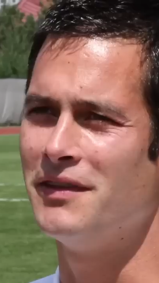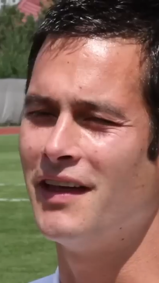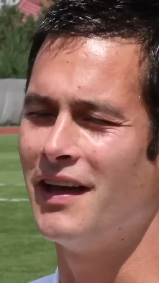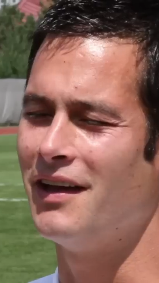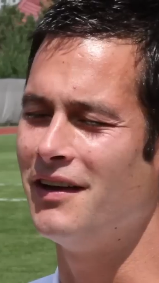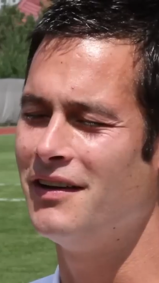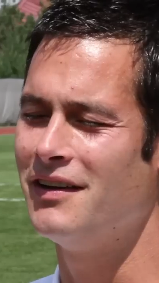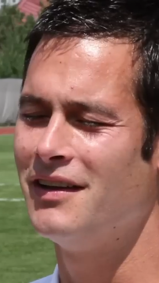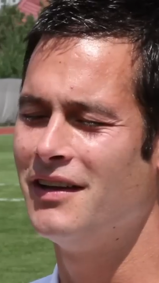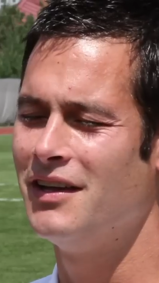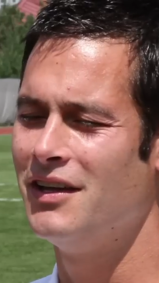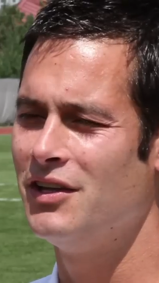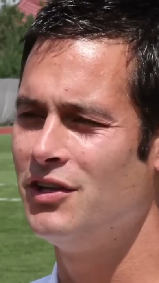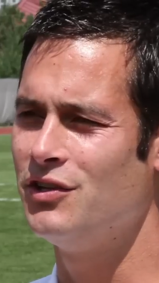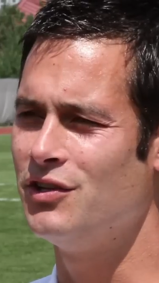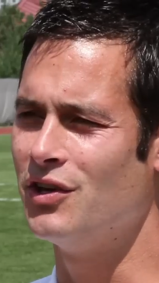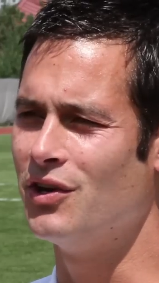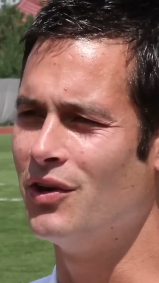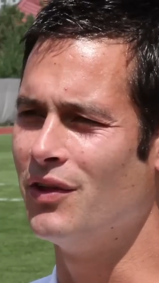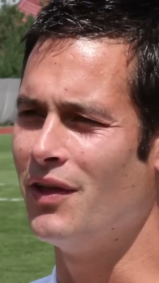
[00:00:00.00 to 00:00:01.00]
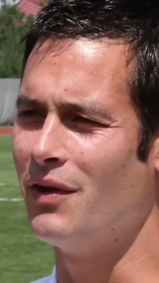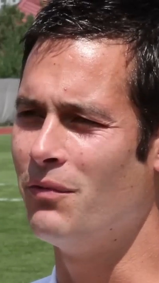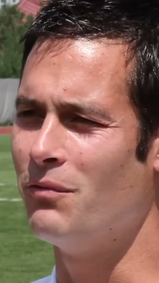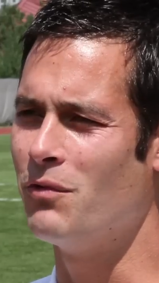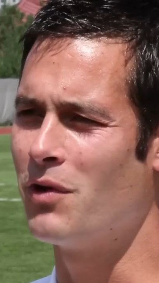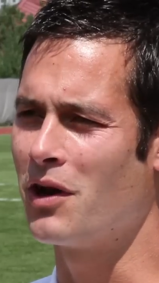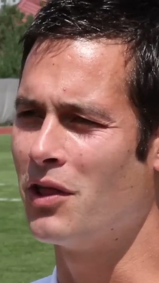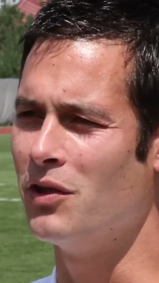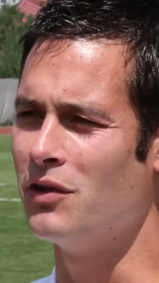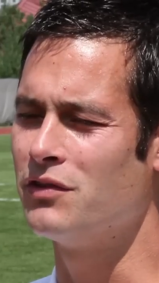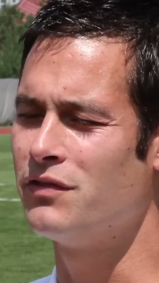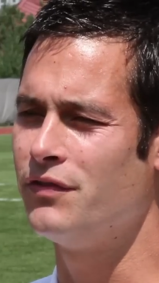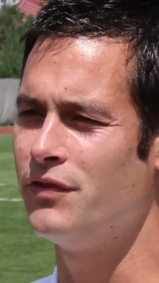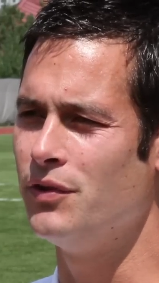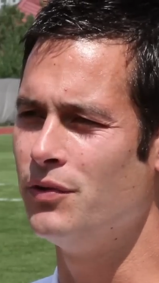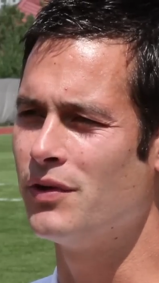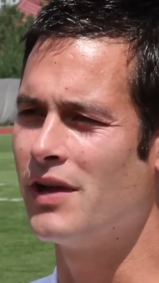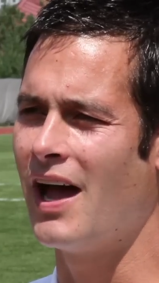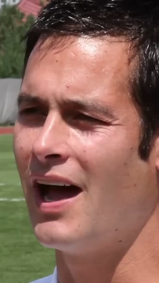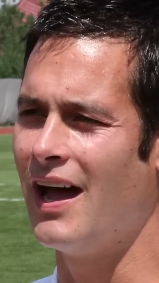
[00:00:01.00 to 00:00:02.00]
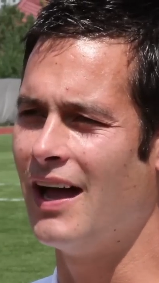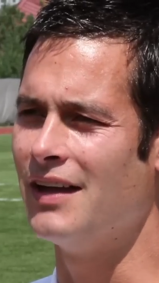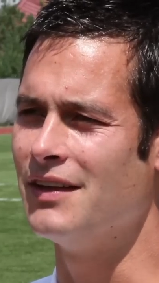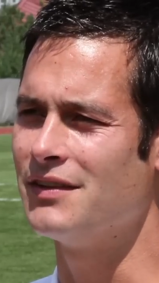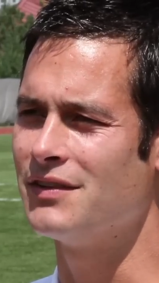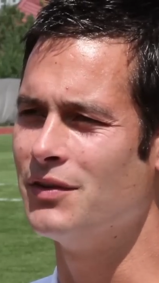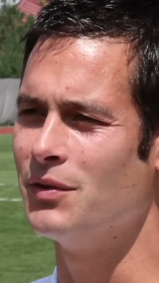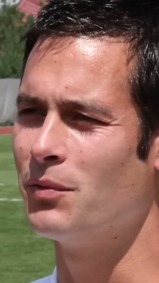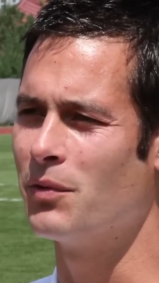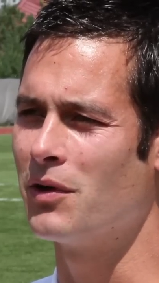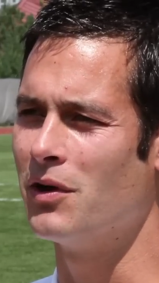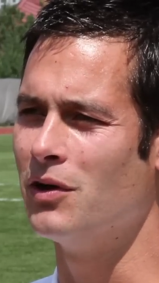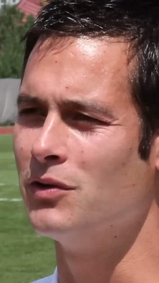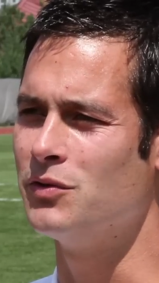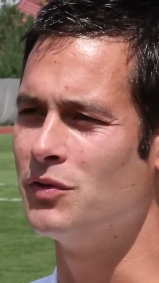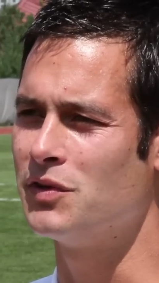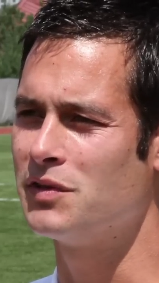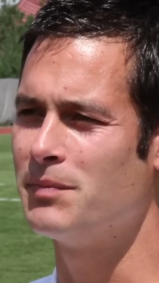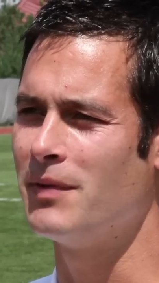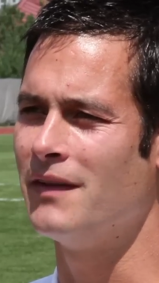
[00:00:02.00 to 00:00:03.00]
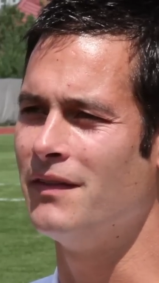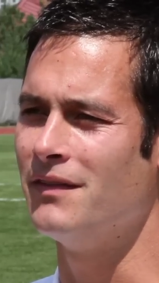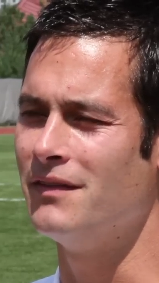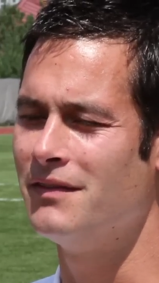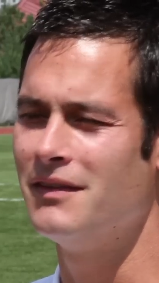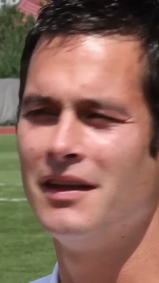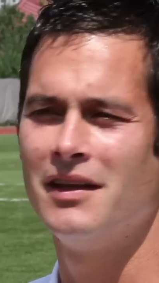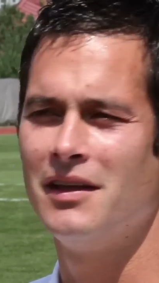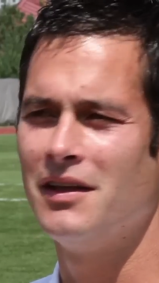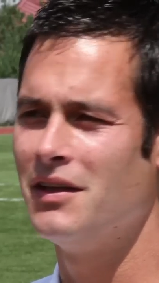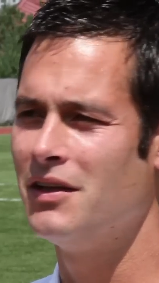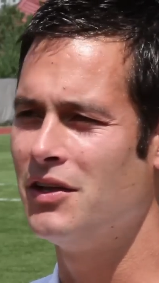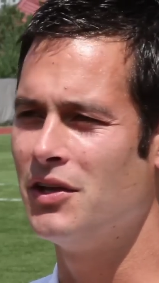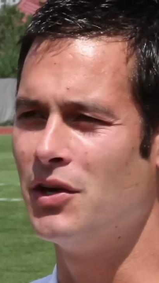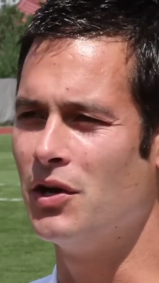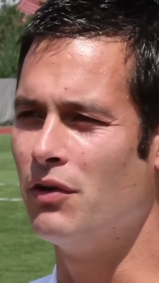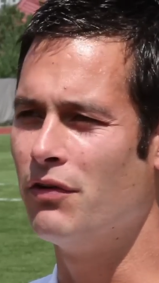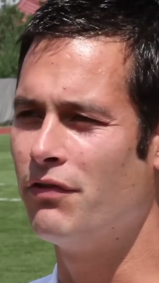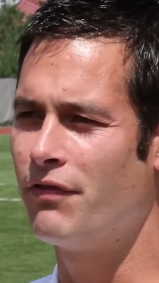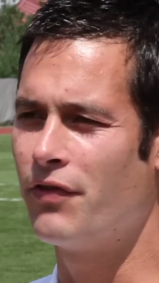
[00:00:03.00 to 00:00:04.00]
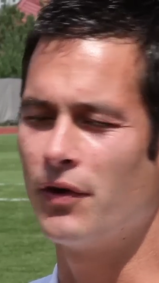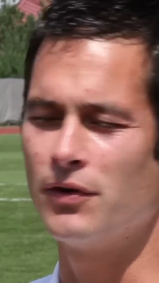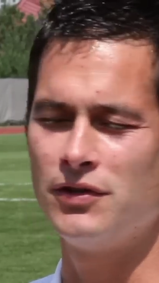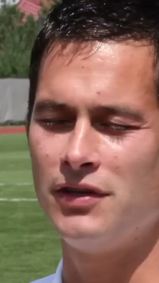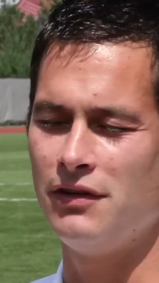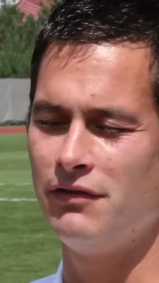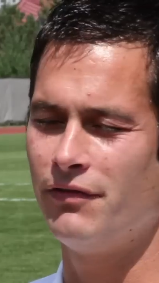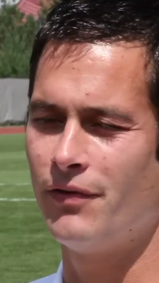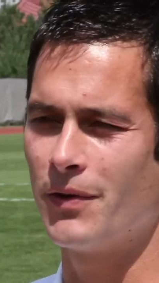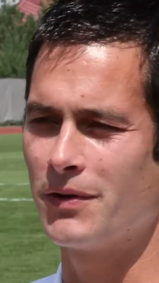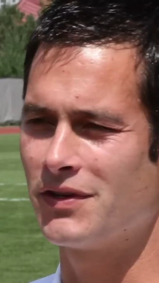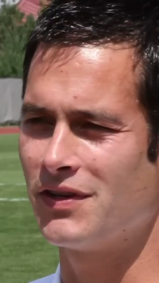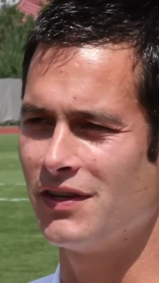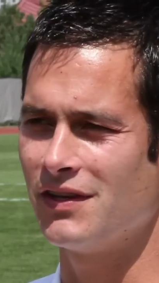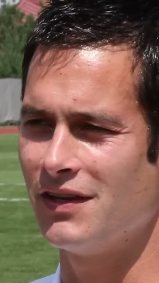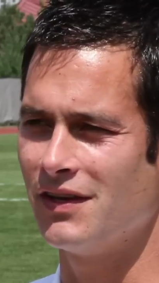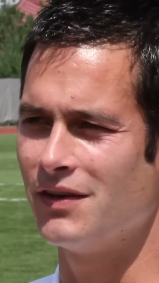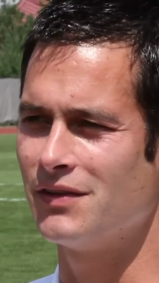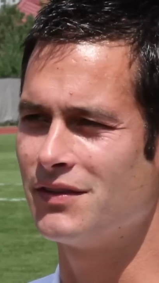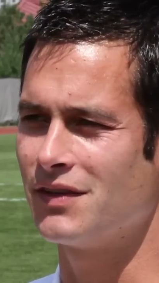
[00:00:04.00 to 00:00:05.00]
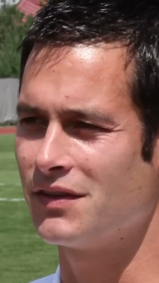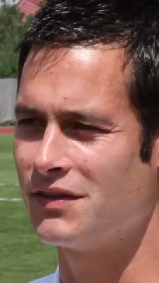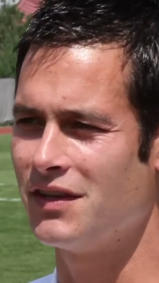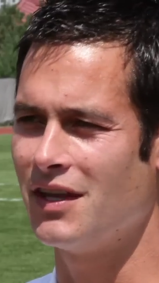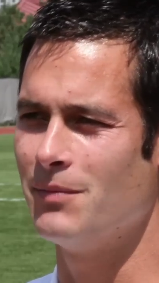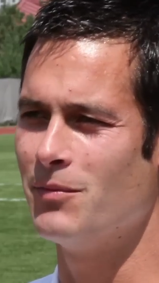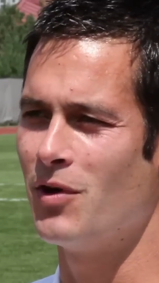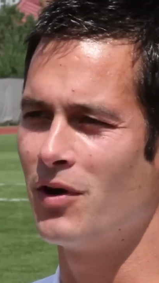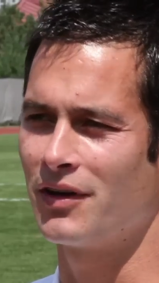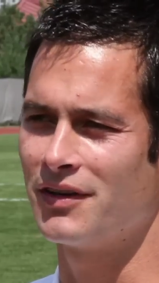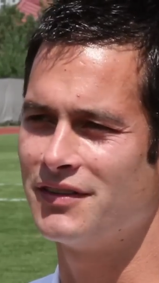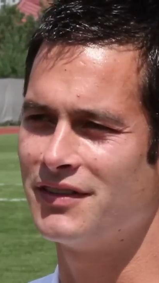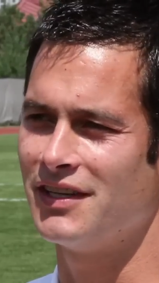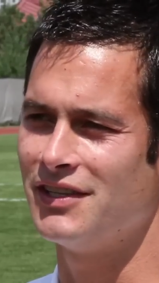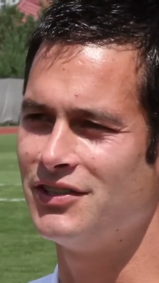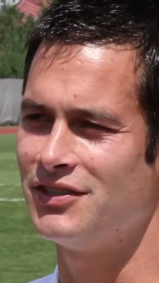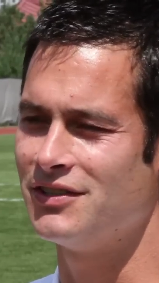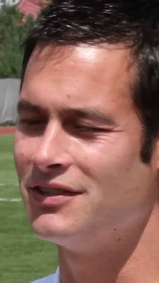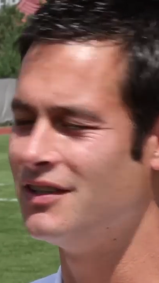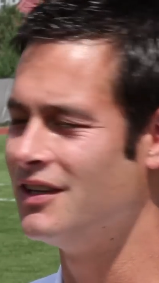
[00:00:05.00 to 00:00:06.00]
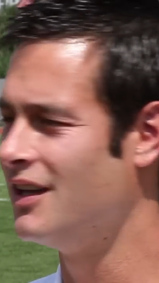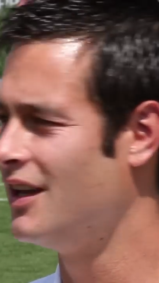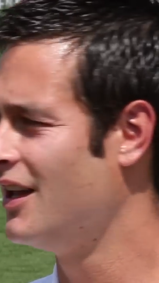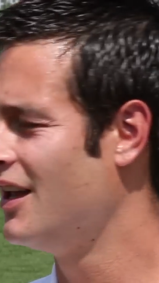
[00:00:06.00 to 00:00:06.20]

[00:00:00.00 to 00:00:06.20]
be that, you know, that one of those few guys in the world who spend, you know, 13, 14 years the same organization.